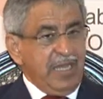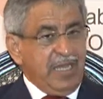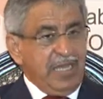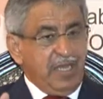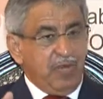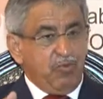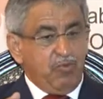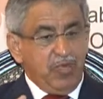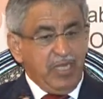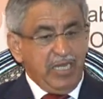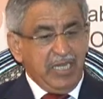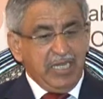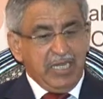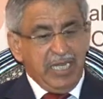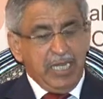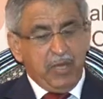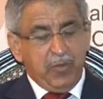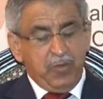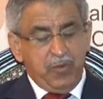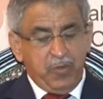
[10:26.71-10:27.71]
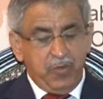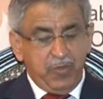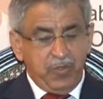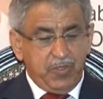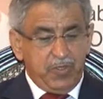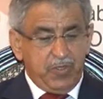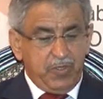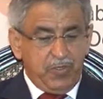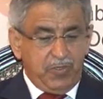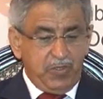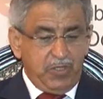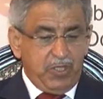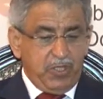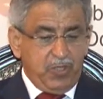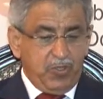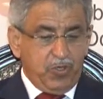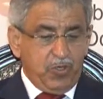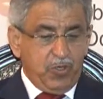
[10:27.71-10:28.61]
And we take also into